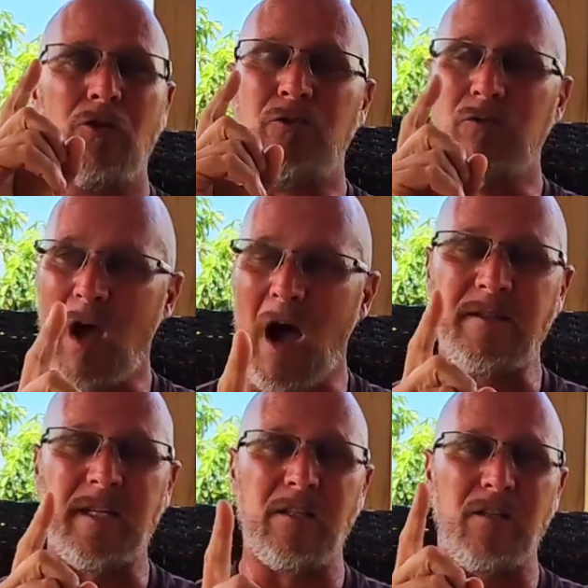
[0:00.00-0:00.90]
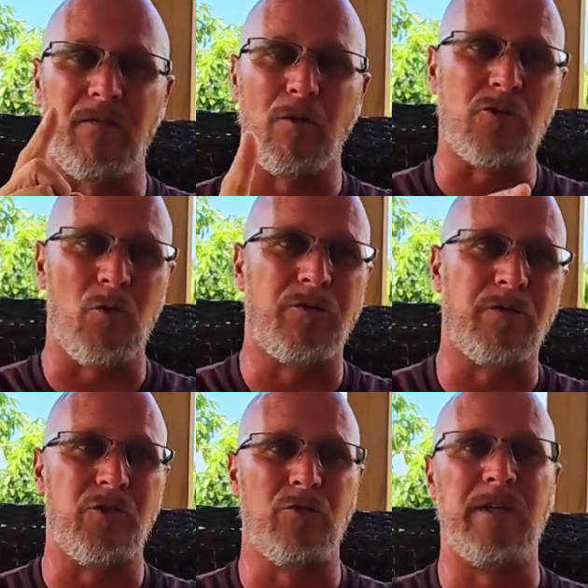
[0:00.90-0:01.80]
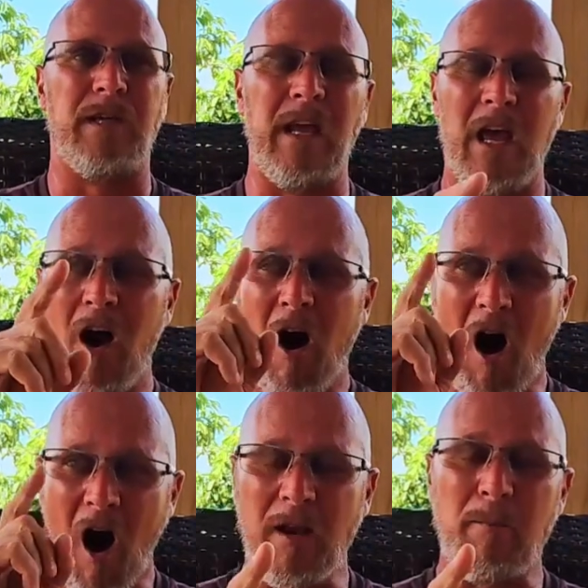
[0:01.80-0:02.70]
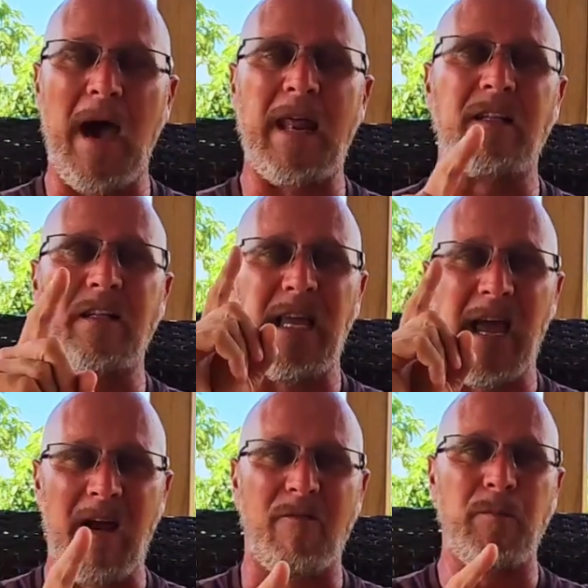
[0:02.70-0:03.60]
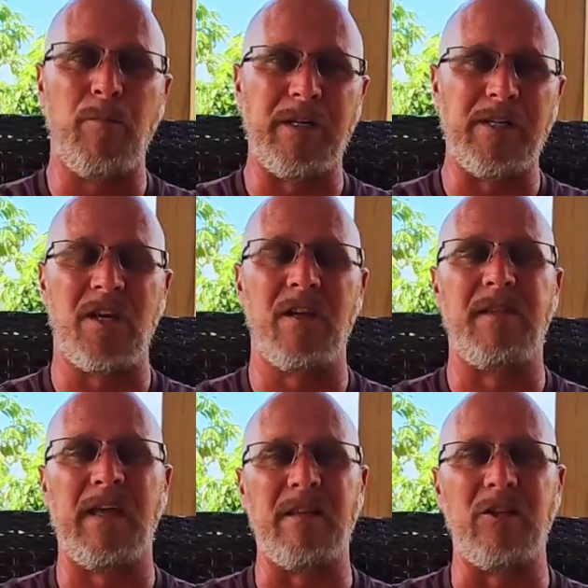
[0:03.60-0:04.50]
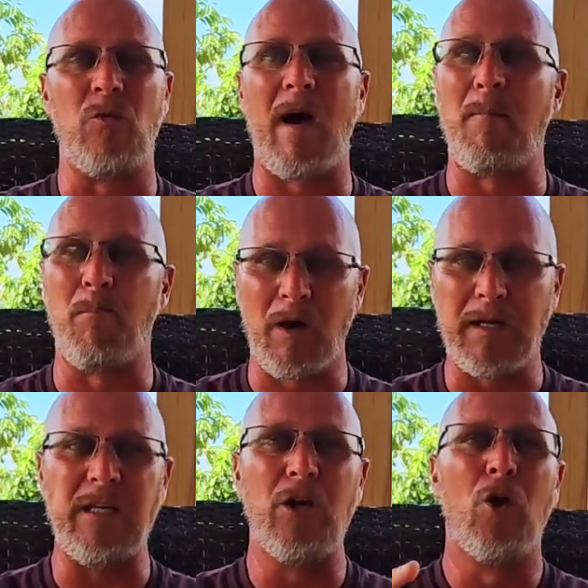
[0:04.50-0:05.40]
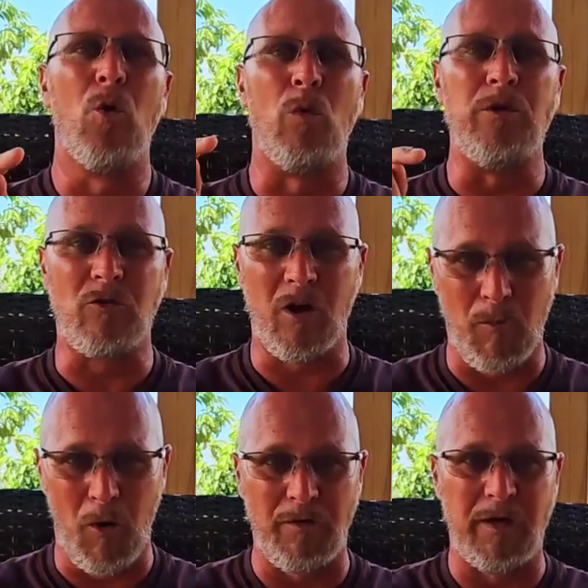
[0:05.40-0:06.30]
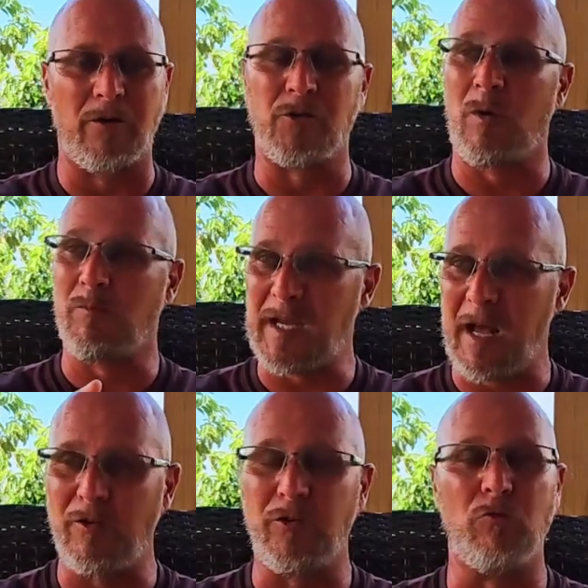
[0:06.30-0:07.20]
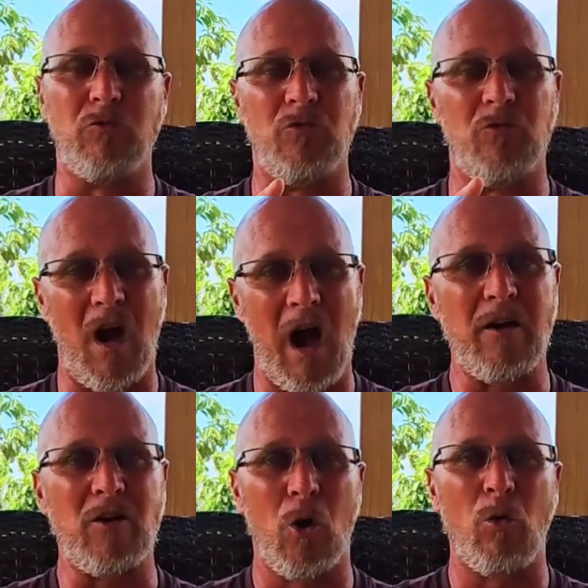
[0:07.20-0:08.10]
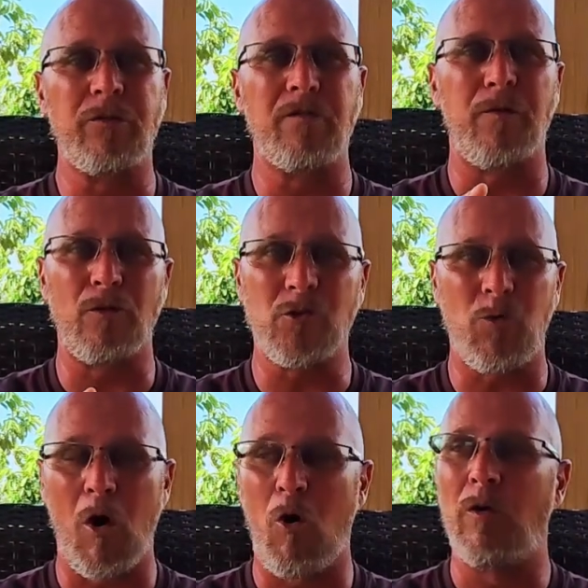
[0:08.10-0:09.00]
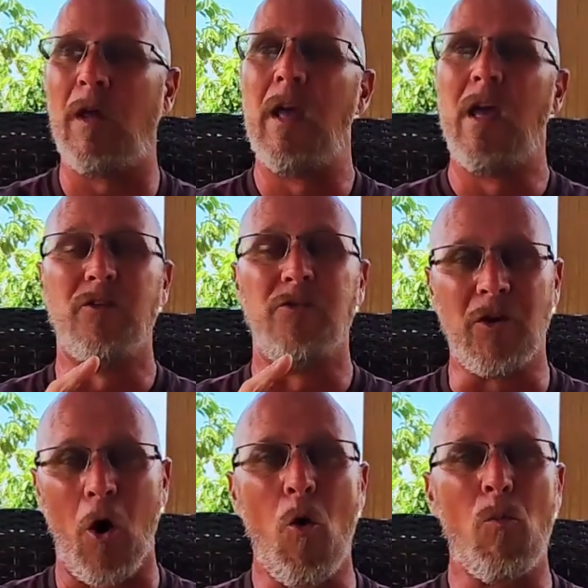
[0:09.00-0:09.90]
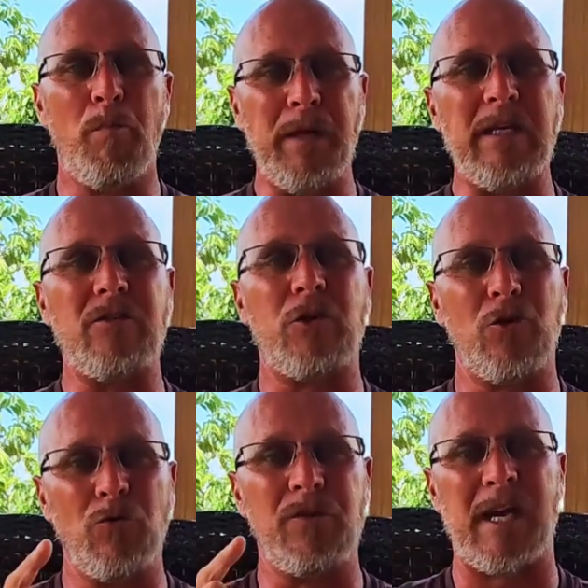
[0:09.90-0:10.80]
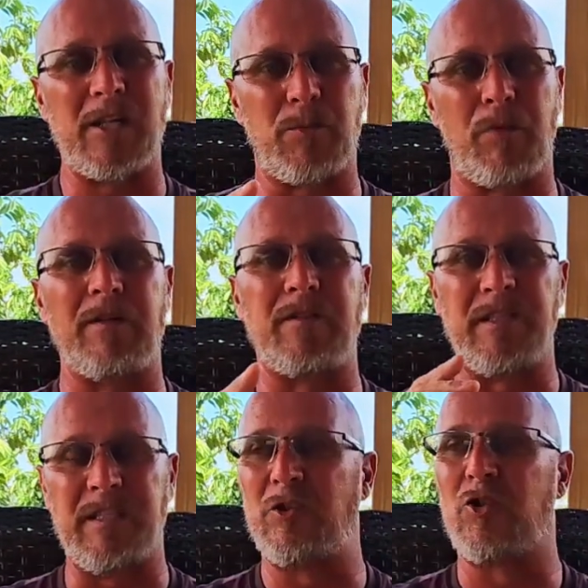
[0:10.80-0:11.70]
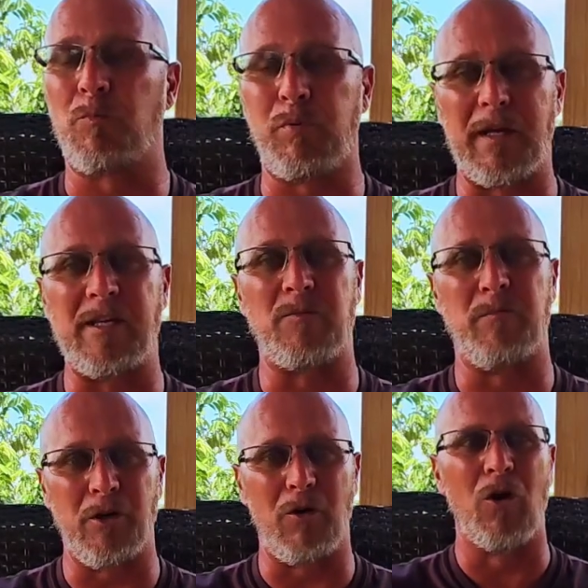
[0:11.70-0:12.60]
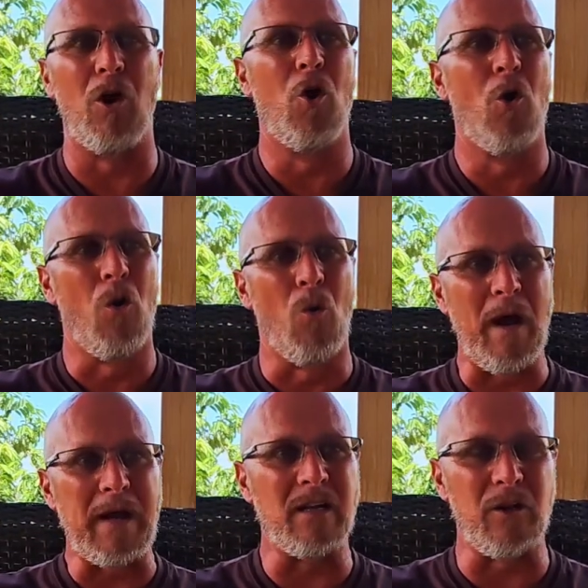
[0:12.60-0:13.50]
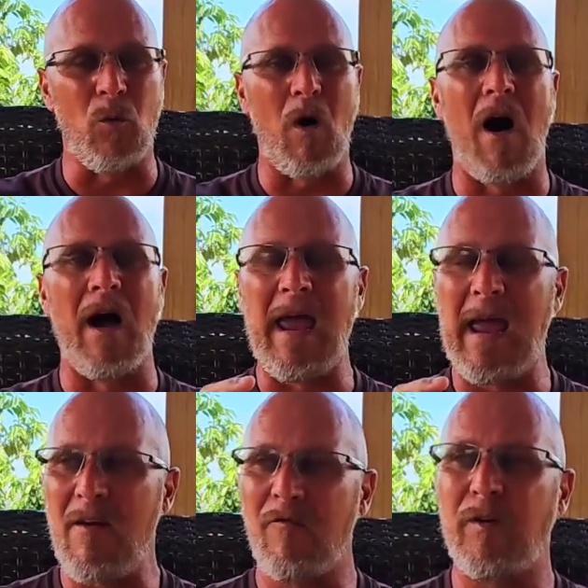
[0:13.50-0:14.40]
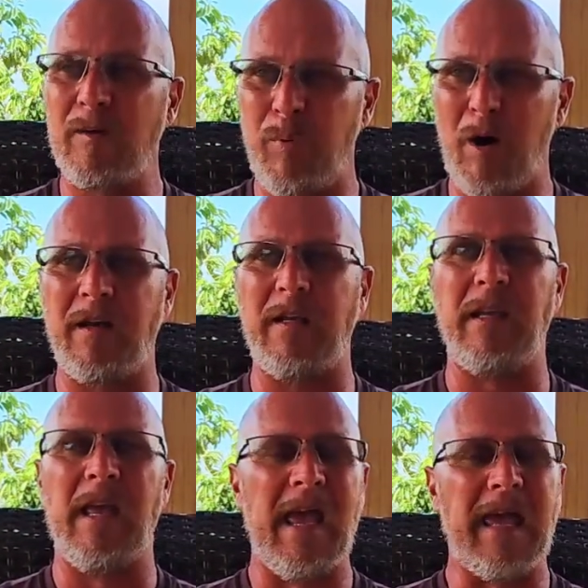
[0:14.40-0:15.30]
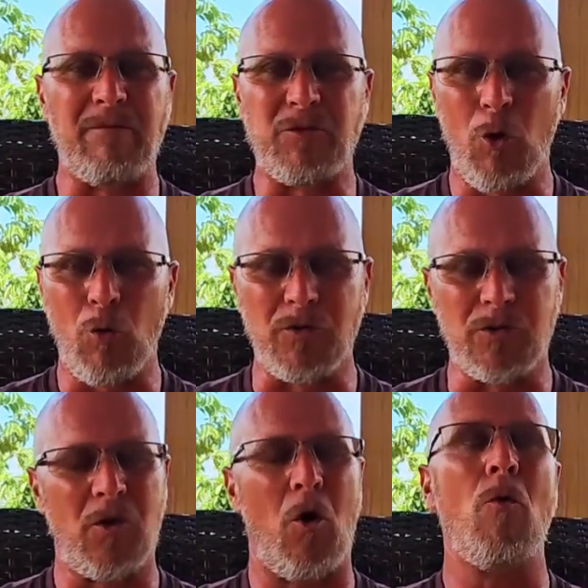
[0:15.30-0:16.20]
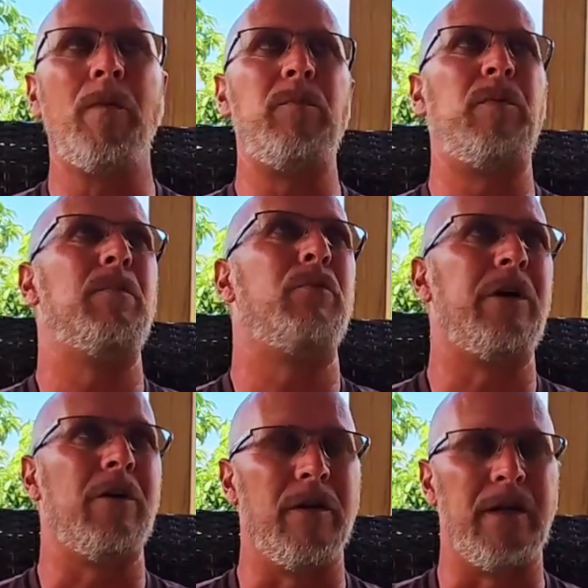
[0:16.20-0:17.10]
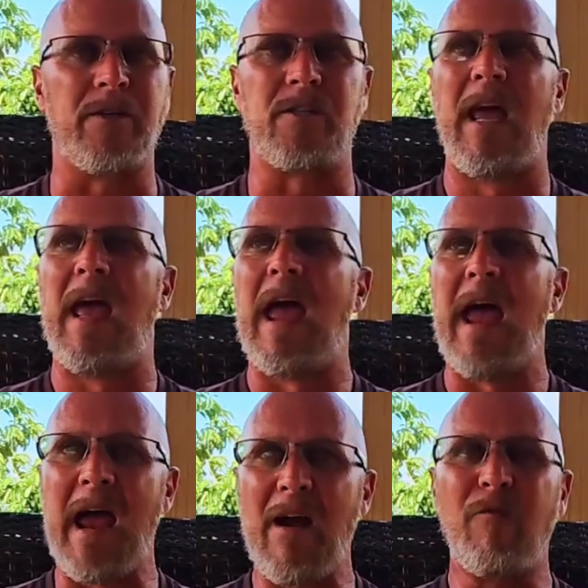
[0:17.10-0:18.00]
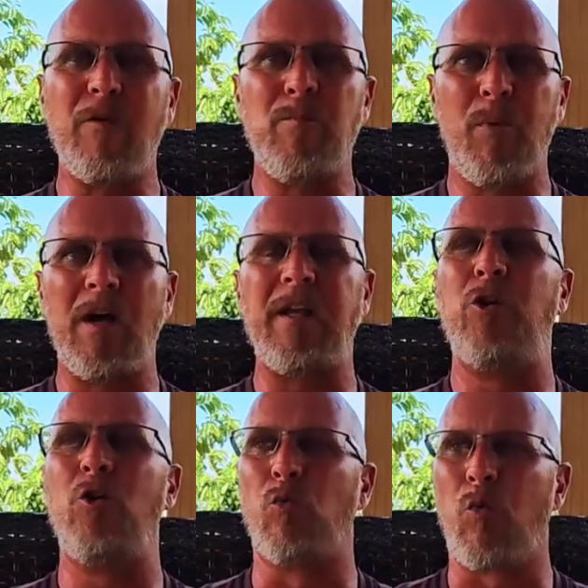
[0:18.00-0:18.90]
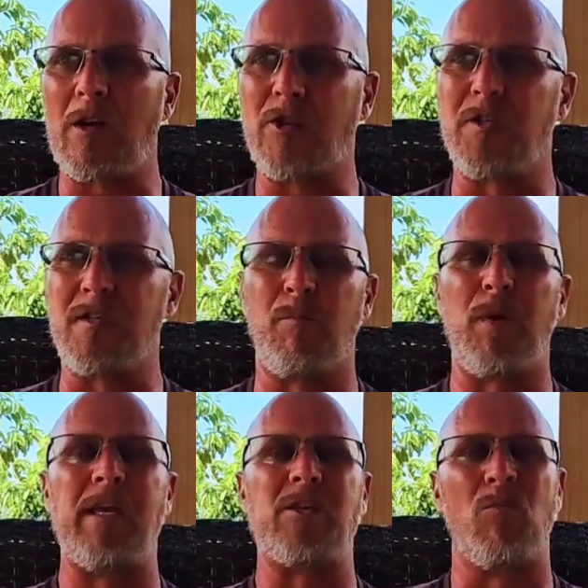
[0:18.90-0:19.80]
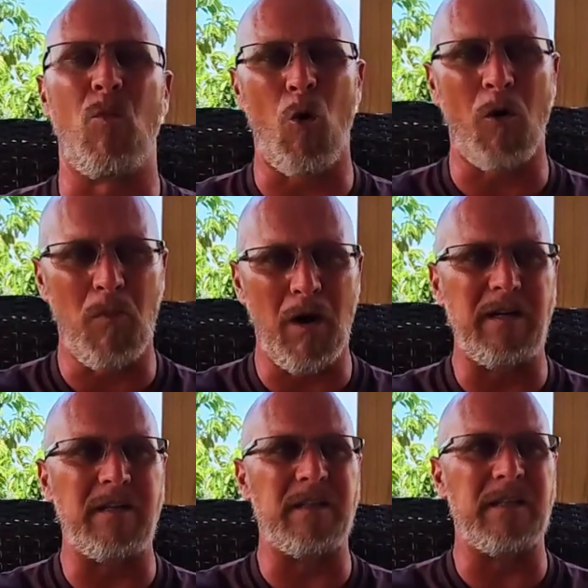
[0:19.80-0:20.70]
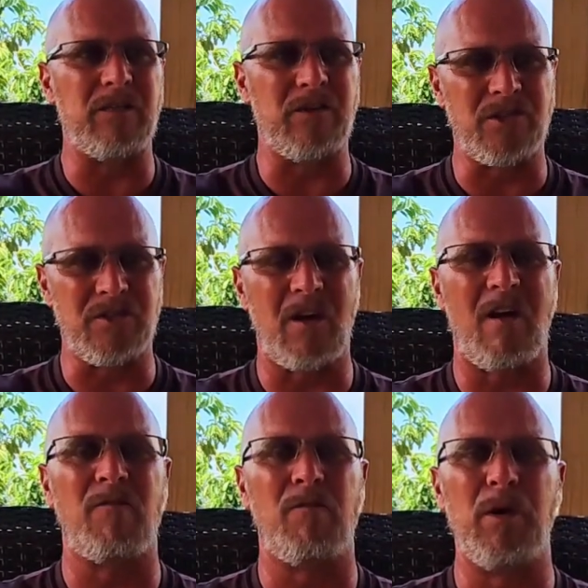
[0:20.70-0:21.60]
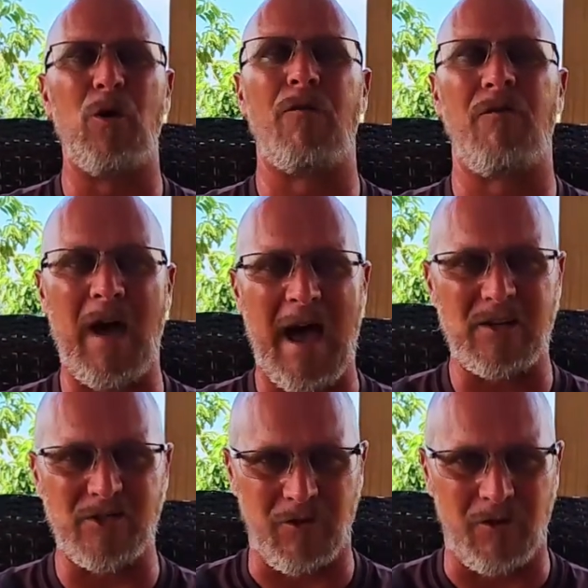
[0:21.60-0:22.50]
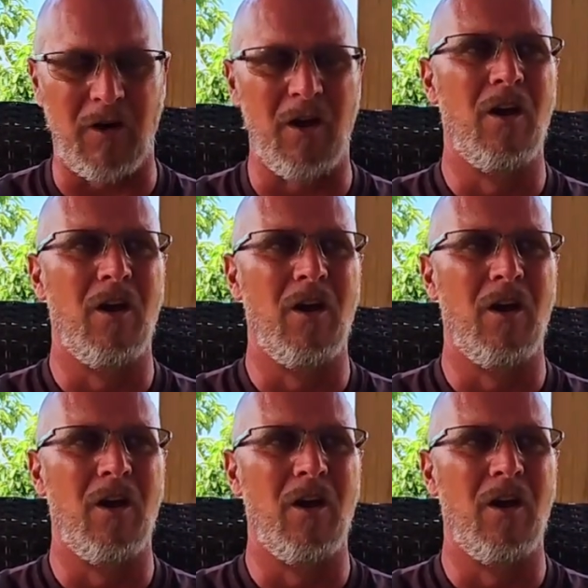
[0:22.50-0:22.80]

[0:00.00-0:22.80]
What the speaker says: Do not take the first quote that you get. Automatically, everybody's going to think that you have money when you come over here. So I'm telling you, do not go with the first quote. Don't be too desperate to get your place built. Wait a little while. Everybody, and I've told so many people here this, everybody who rushes and pays more money to get their stuff built faster